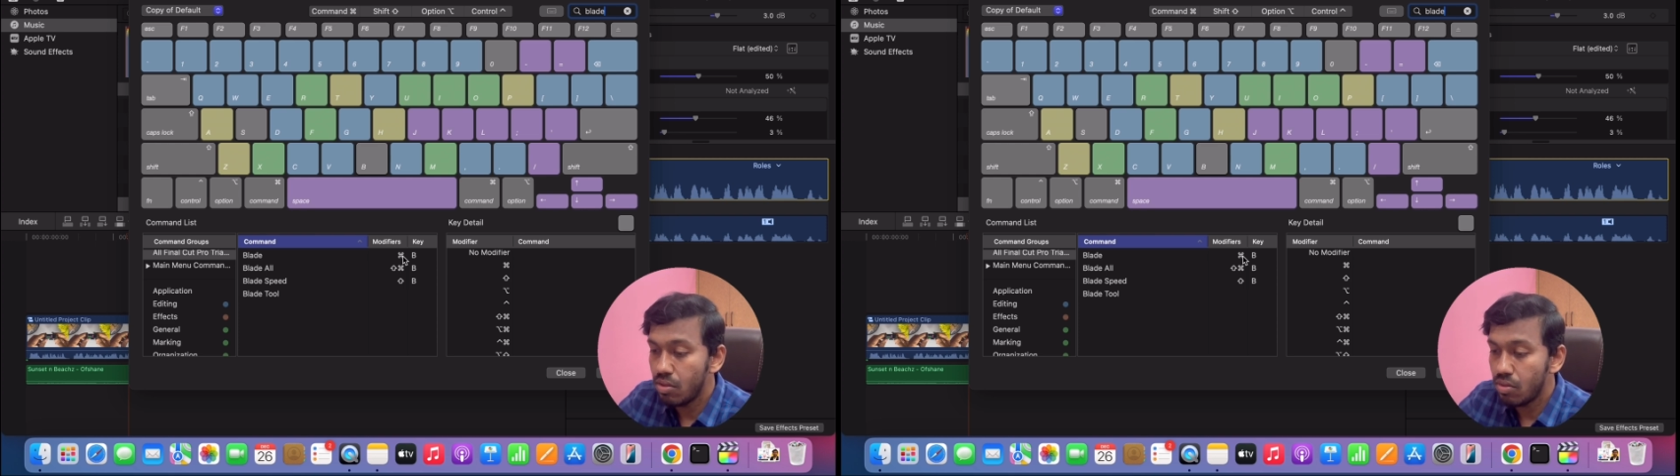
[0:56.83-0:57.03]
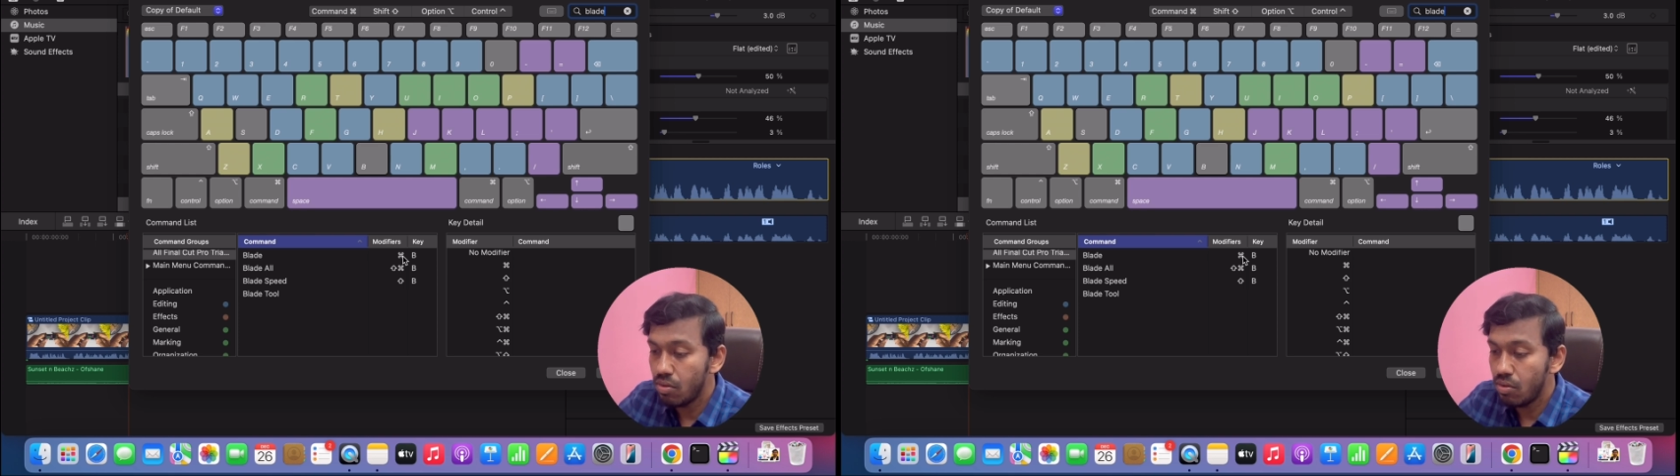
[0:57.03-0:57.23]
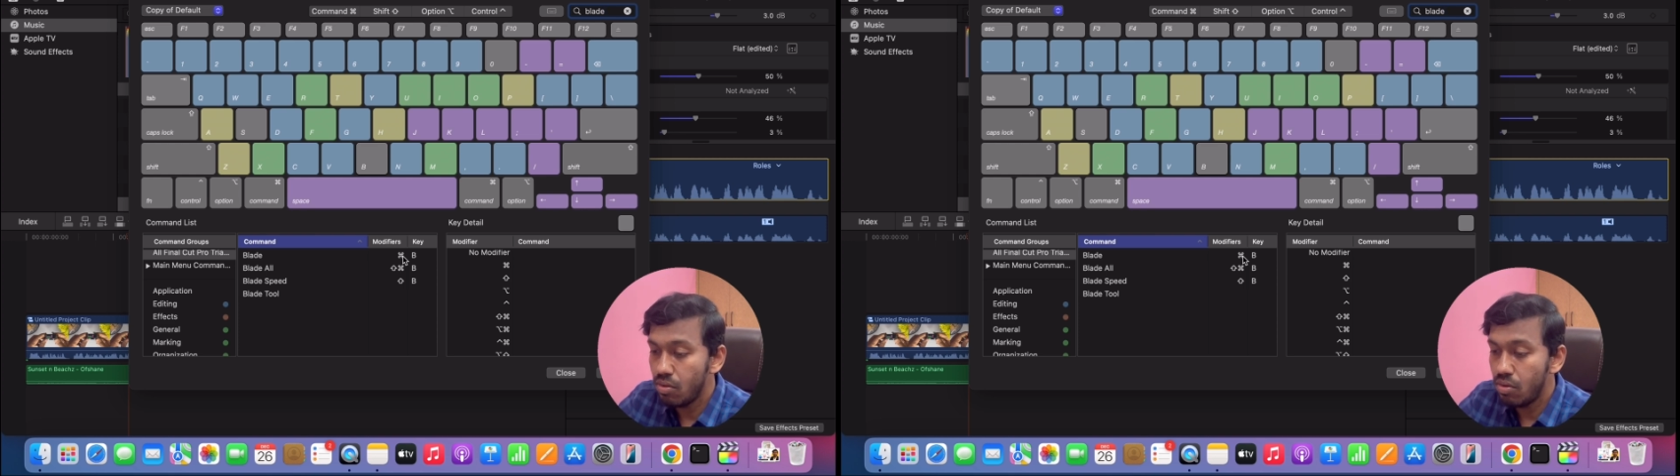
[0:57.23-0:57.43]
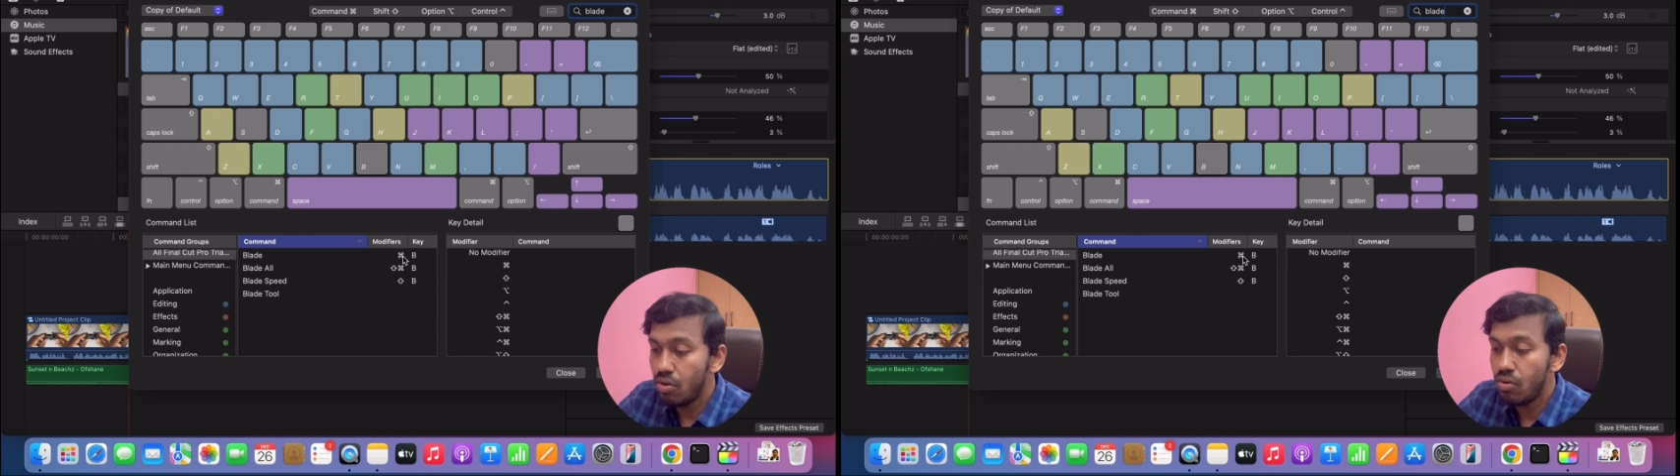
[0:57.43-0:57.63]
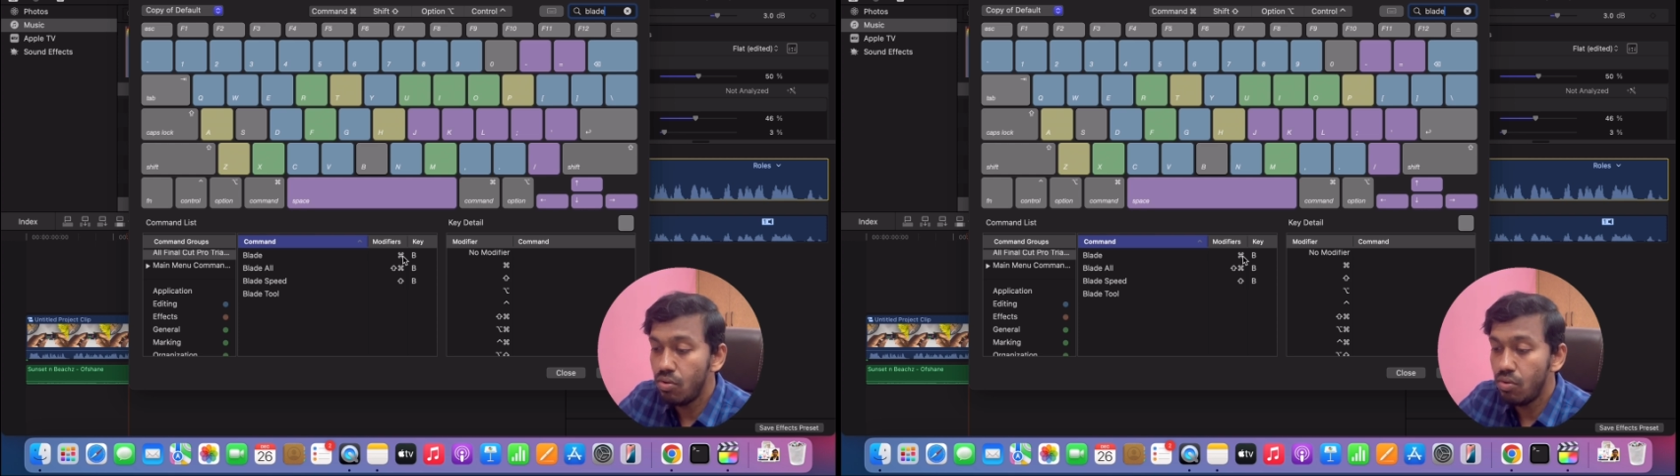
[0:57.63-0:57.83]
So
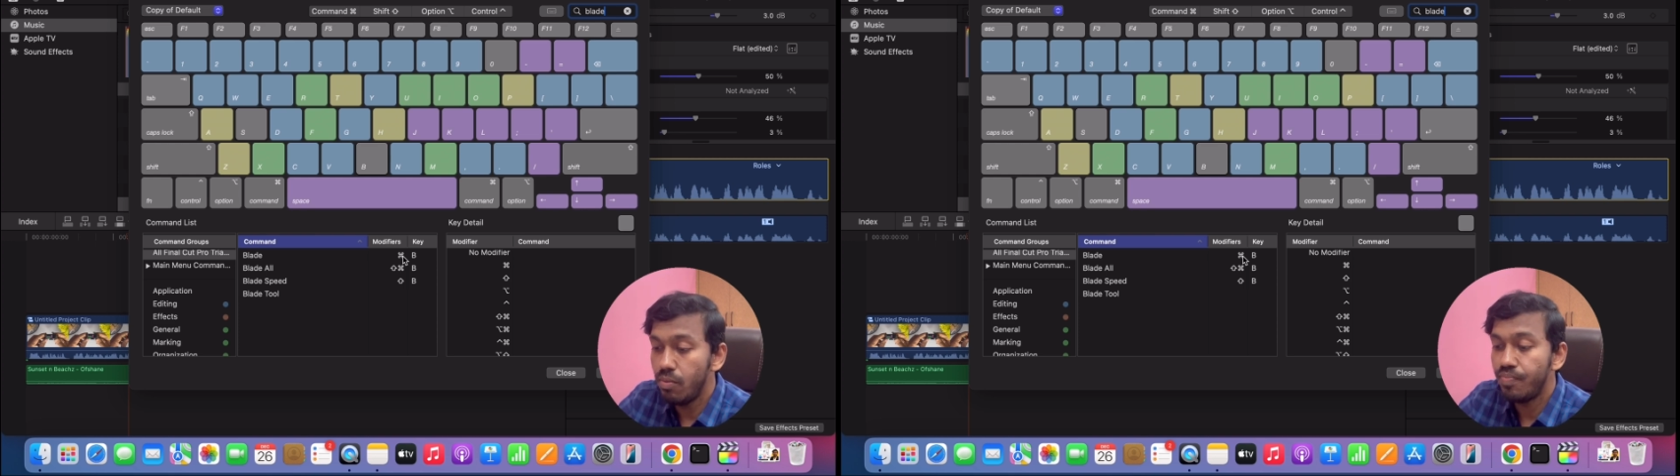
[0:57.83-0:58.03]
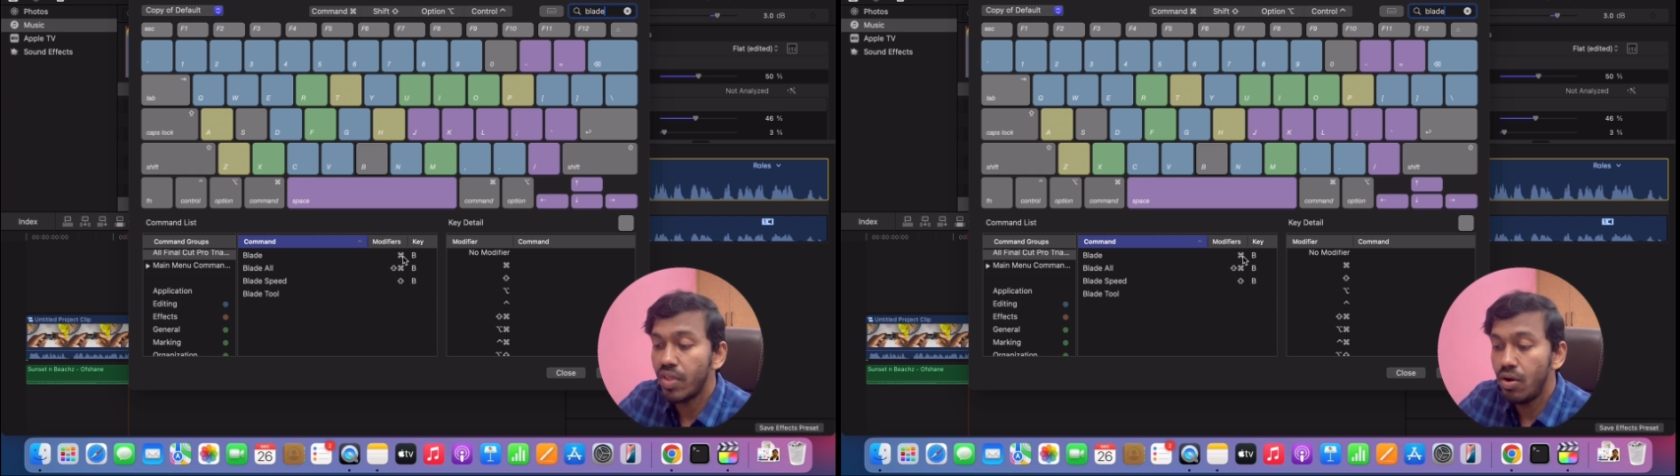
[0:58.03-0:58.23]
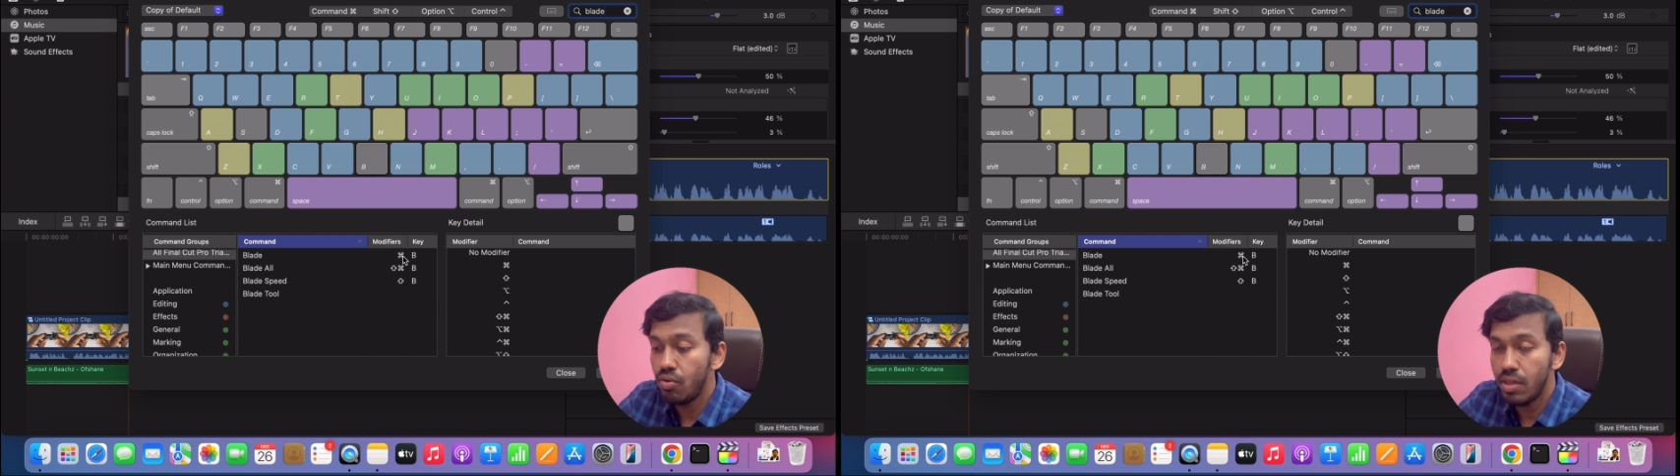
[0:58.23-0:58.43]
to do